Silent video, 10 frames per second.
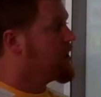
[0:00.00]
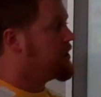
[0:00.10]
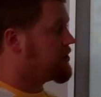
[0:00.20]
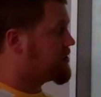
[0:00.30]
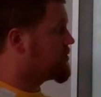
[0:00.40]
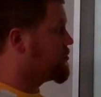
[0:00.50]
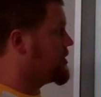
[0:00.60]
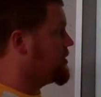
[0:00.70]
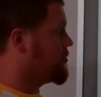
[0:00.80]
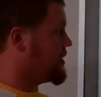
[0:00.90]
Just to
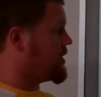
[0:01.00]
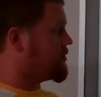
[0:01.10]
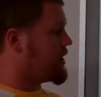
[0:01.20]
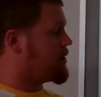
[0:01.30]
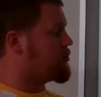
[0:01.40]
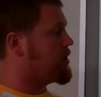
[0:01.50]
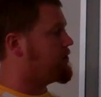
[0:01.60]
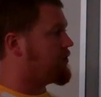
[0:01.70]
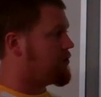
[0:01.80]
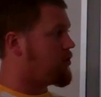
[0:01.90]
reiterate or
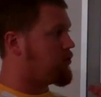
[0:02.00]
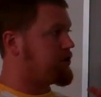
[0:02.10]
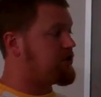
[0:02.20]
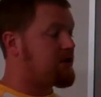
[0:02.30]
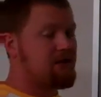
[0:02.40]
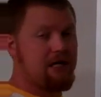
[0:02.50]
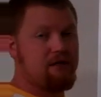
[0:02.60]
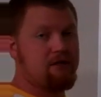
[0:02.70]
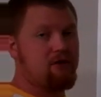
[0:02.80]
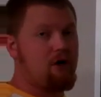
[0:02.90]
reaffirm what we just got
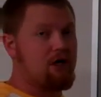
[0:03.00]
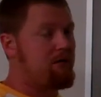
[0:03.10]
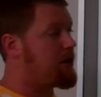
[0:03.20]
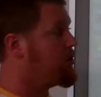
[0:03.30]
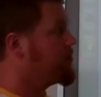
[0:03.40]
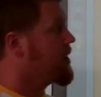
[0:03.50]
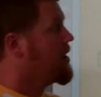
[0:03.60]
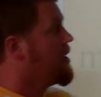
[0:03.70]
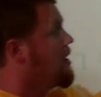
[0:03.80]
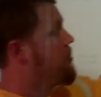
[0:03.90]
done talking about,
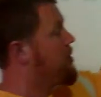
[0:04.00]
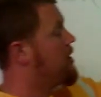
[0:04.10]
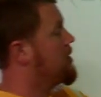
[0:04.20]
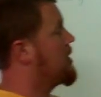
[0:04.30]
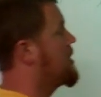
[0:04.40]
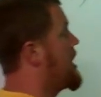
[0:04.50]
parallel